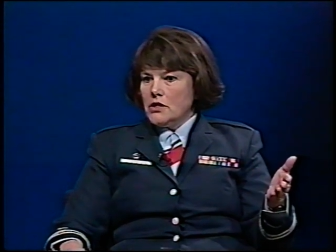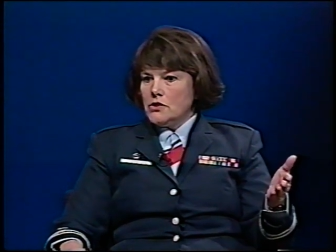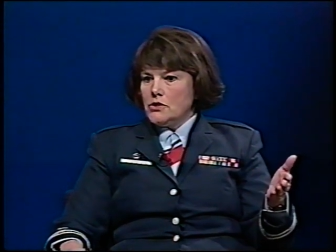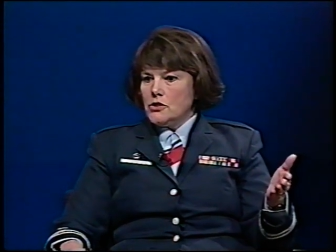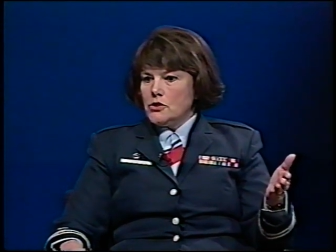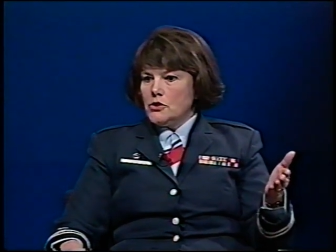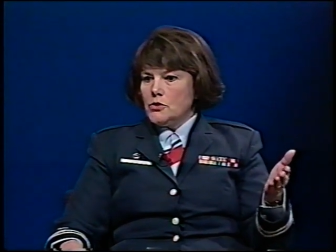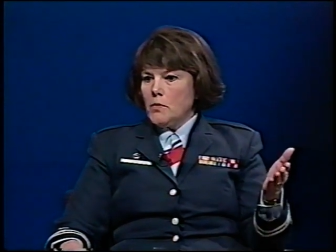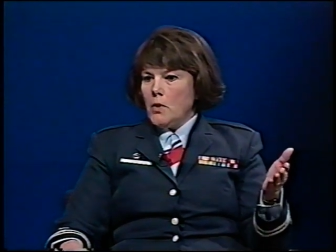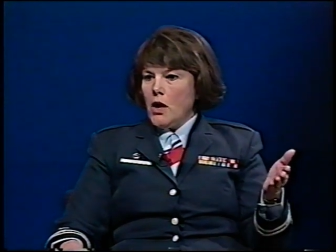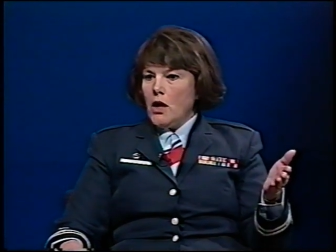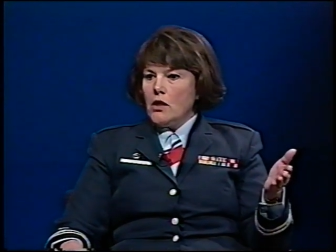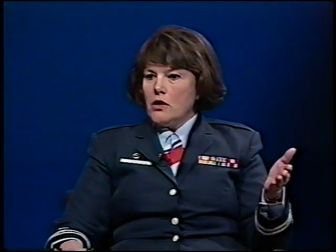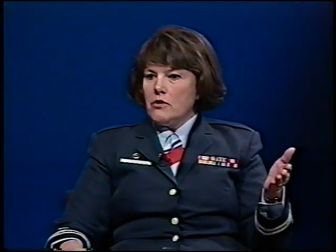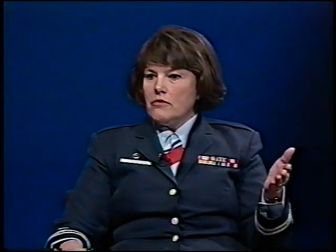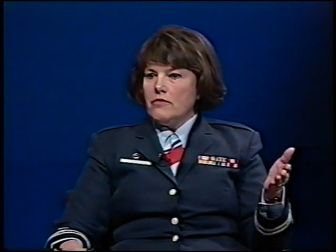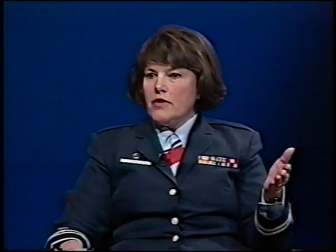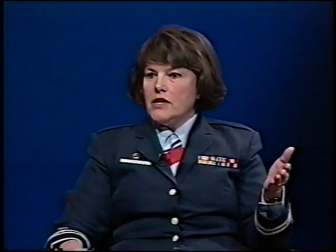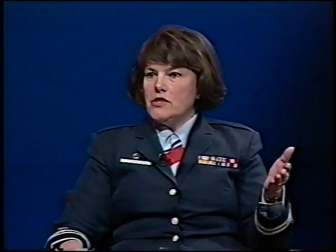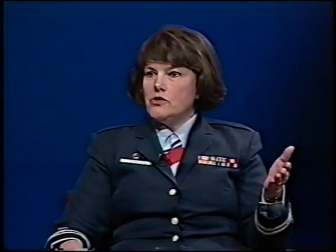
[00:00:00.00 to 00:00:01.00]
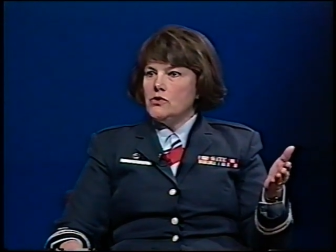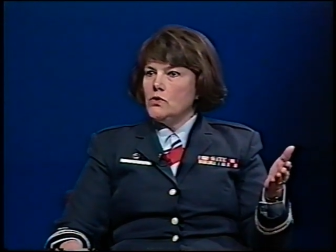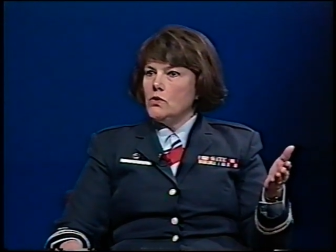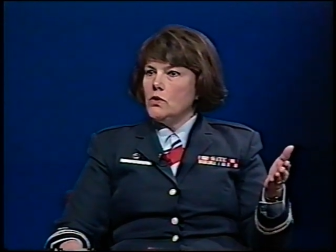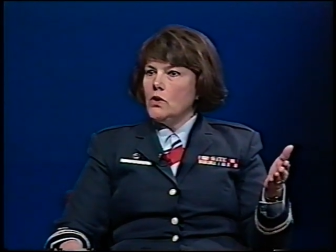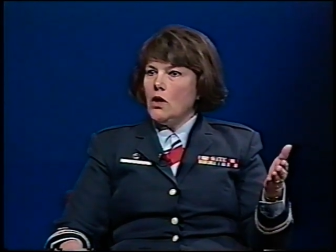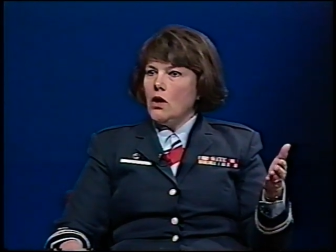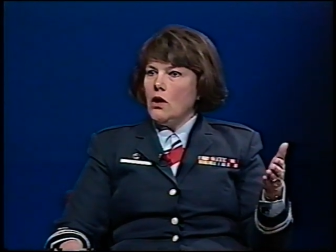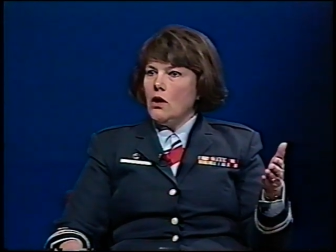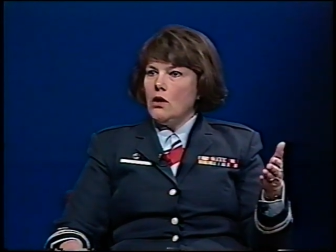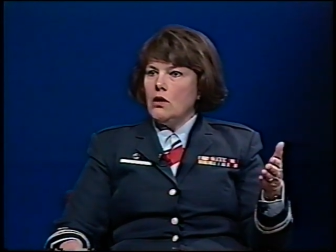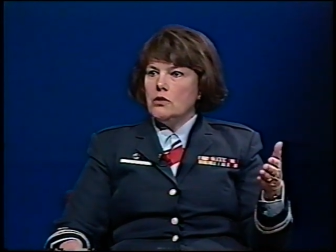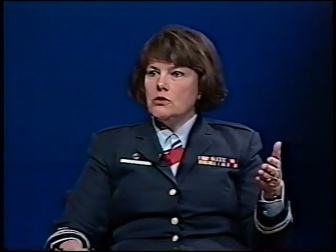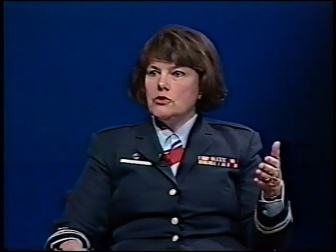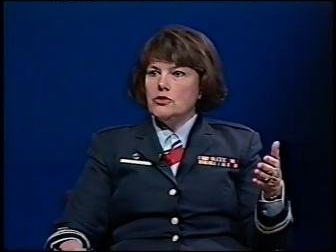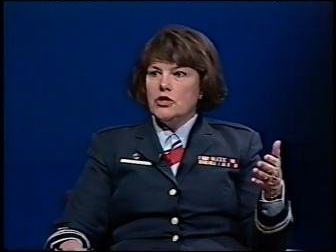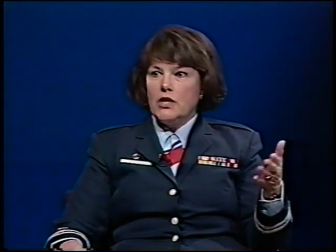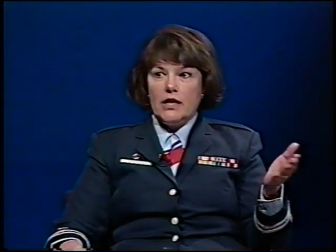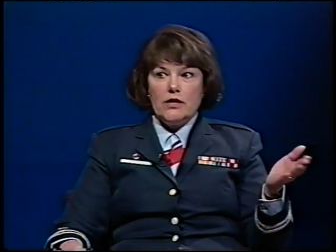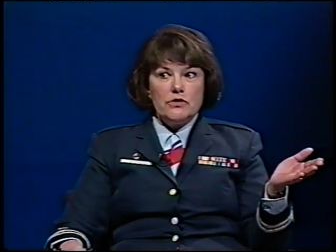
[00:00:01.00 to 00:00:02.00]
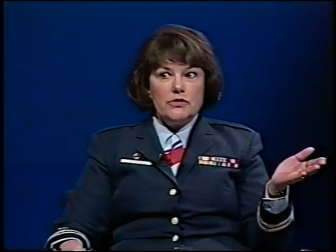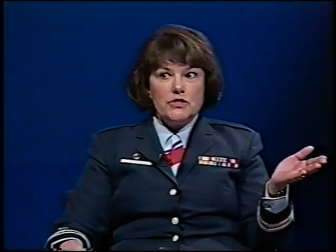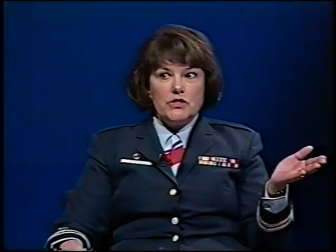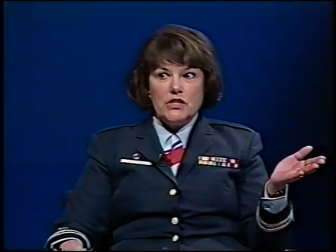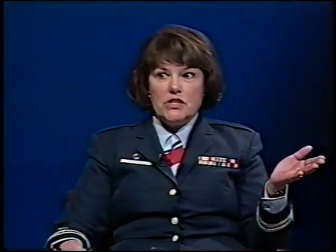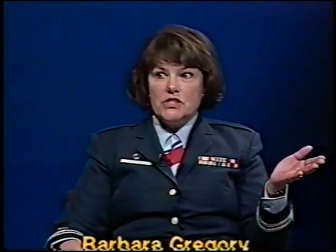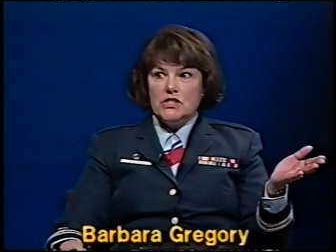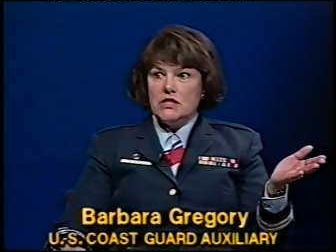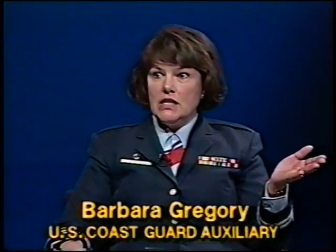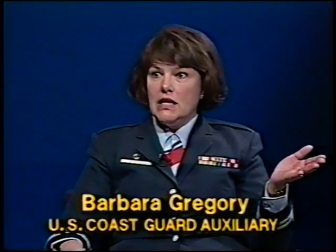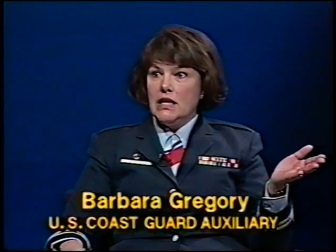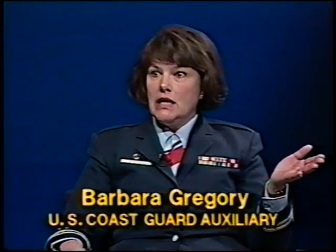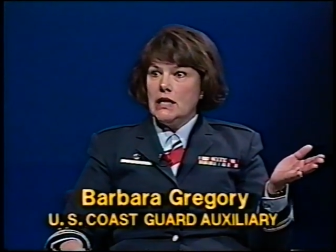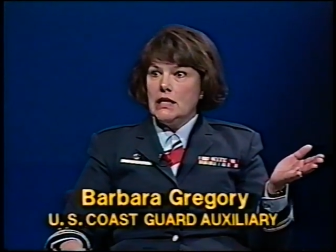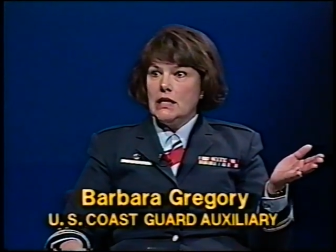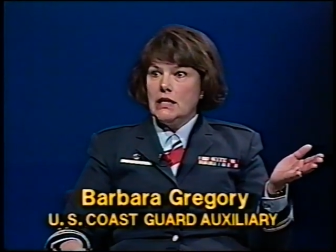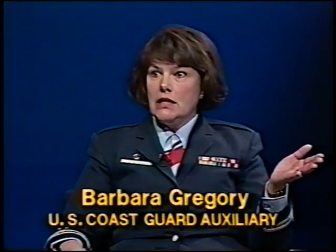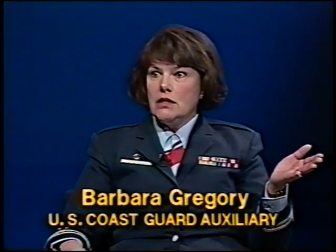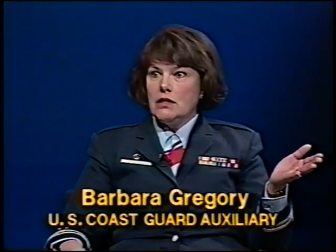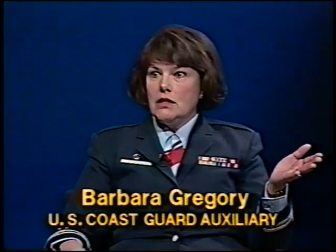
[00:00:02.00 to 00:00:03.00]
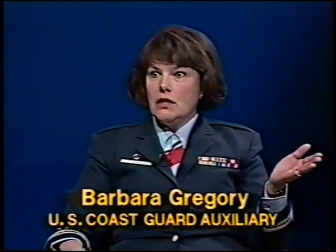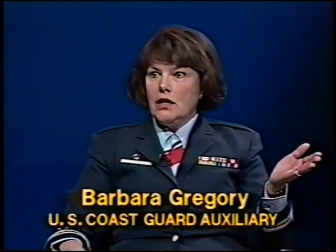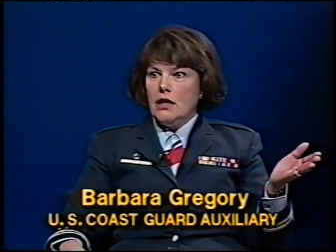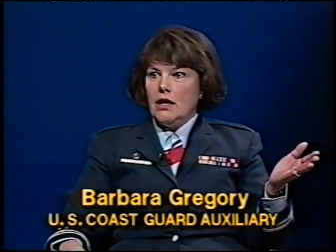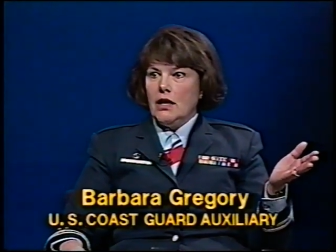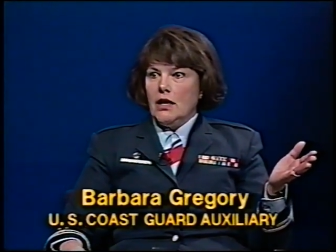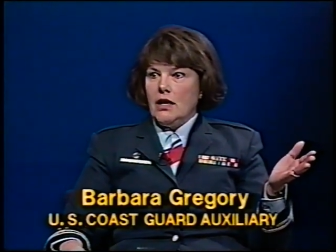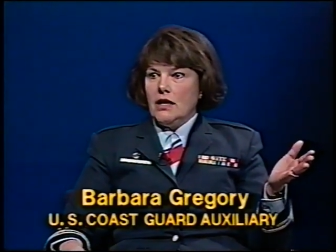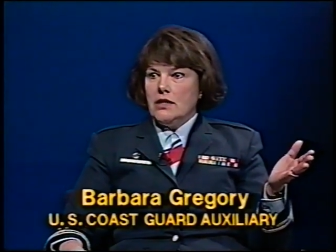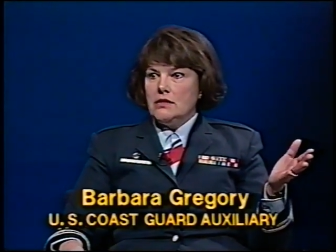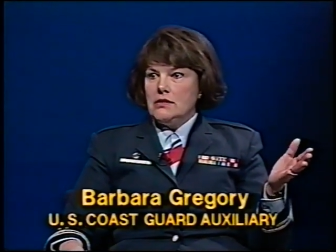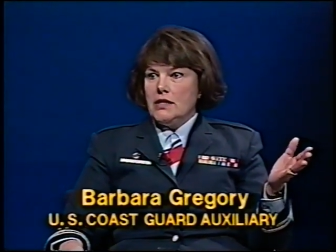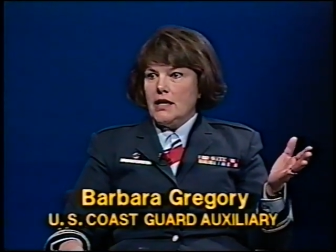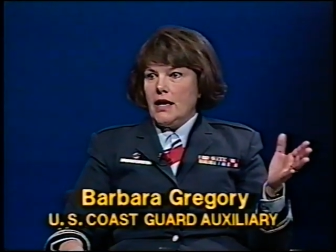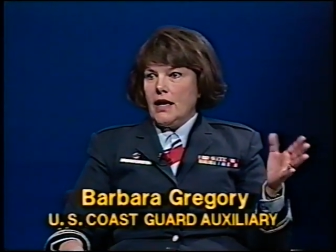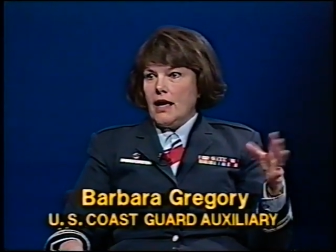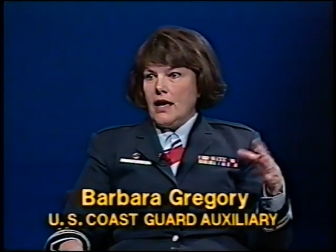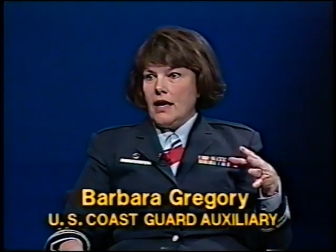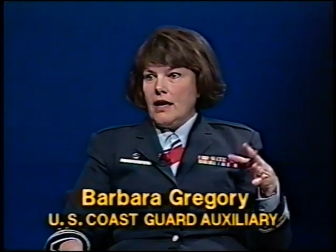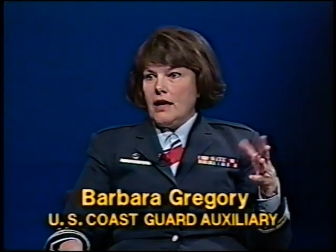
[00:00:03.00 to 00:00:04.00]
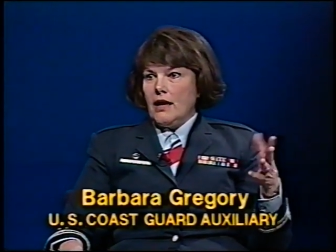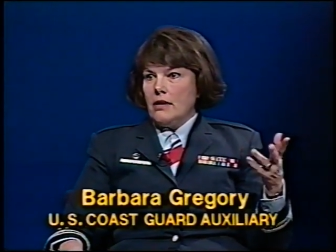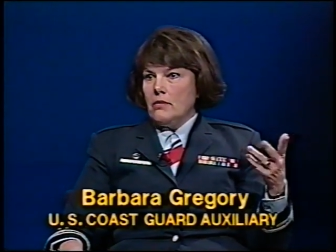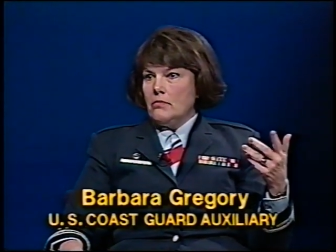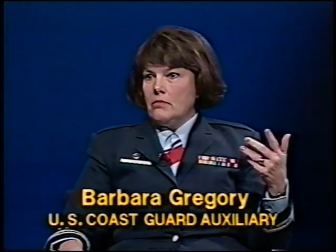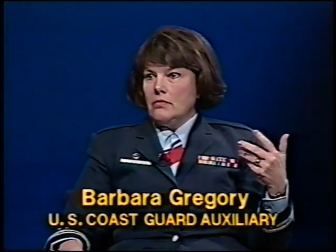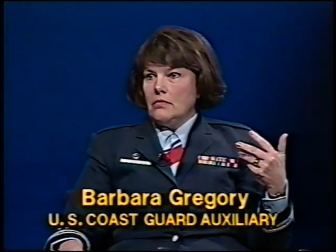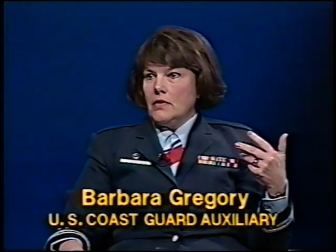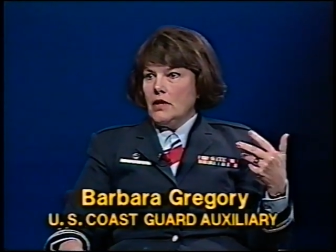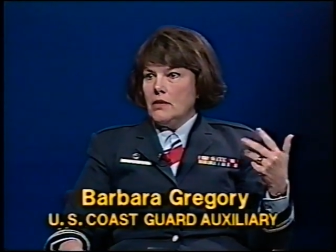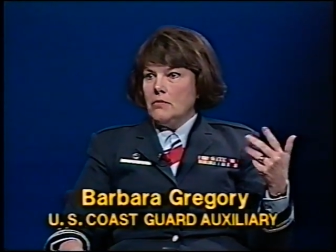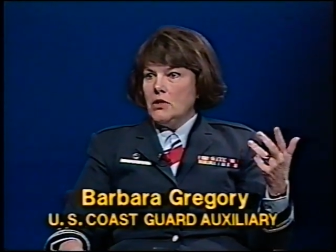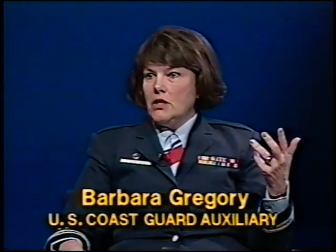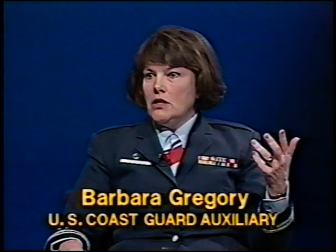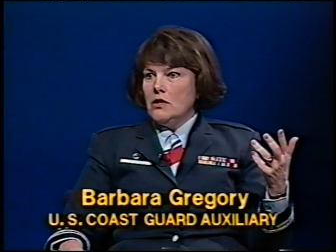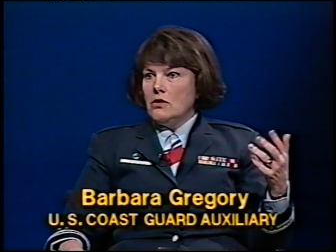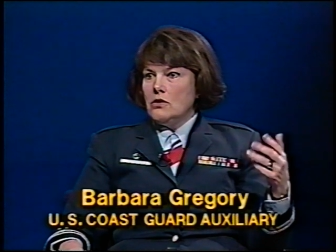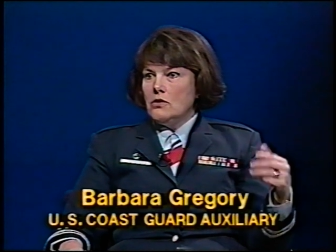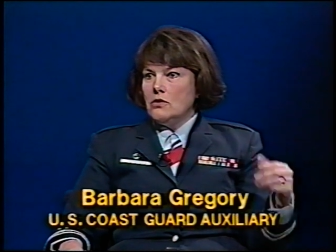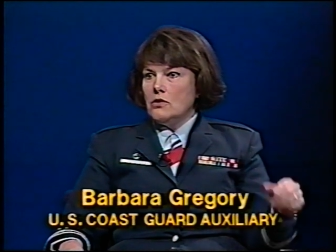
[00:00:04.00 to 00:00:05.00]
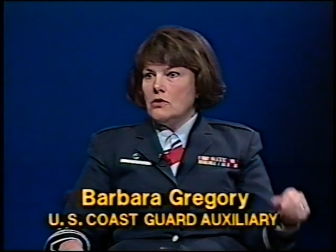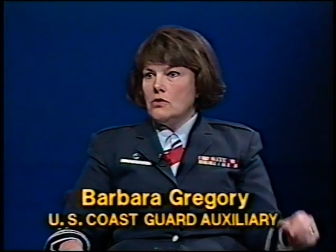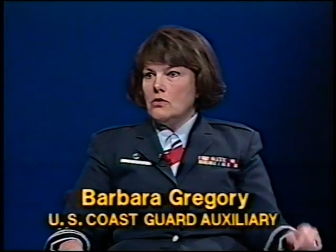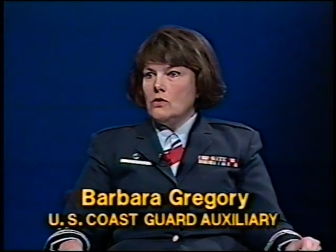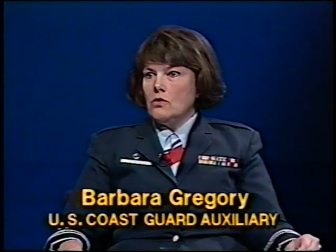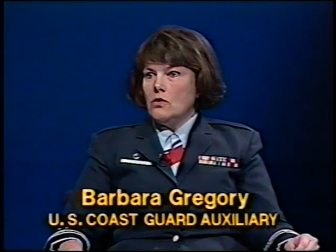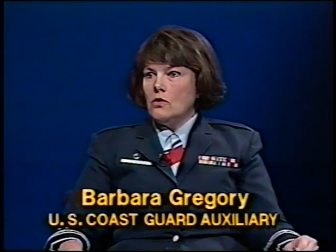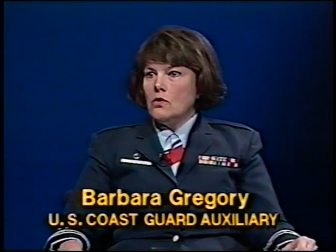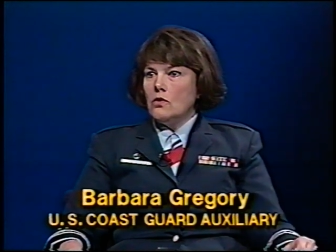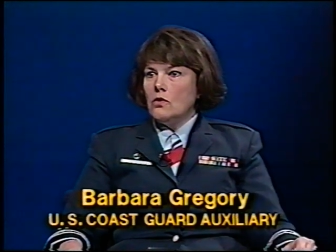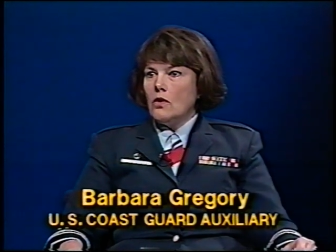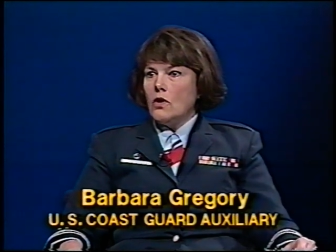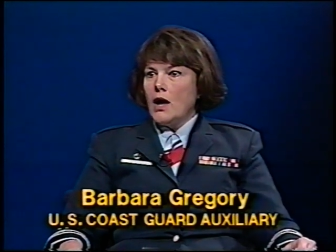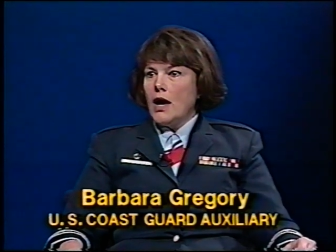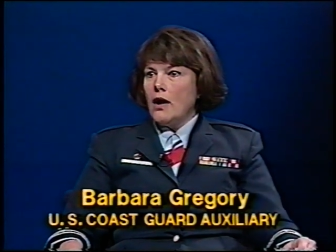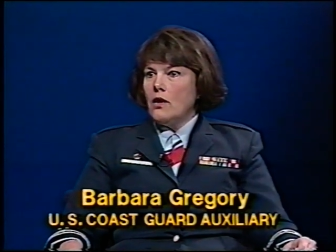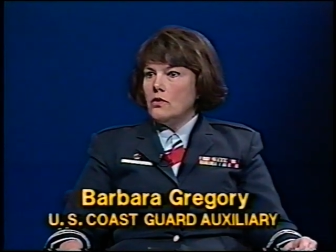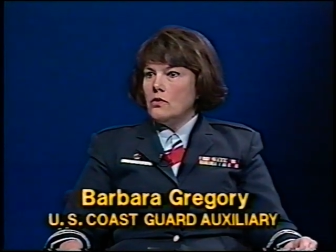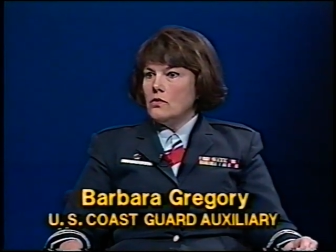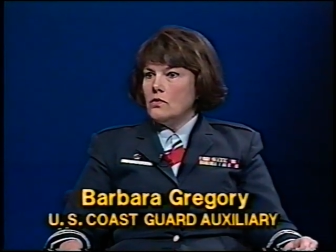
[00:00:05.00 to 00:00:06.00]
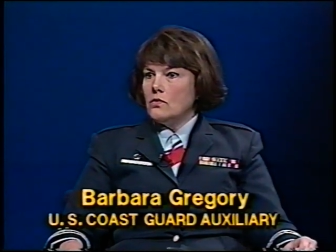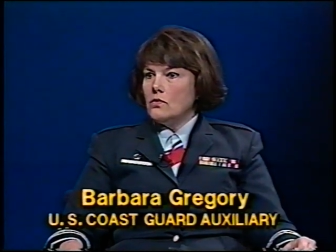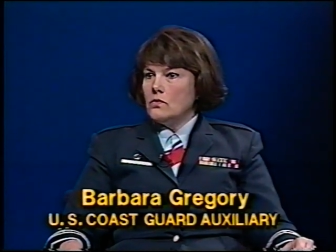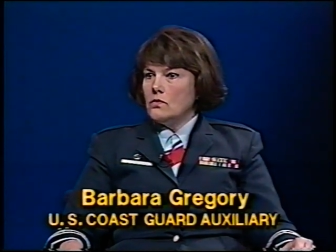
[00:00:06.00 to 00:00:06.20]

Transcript: does a smaller vessel call Channel 16 and and say, hey, I'm, I'm here? Or, or well, I'm glad you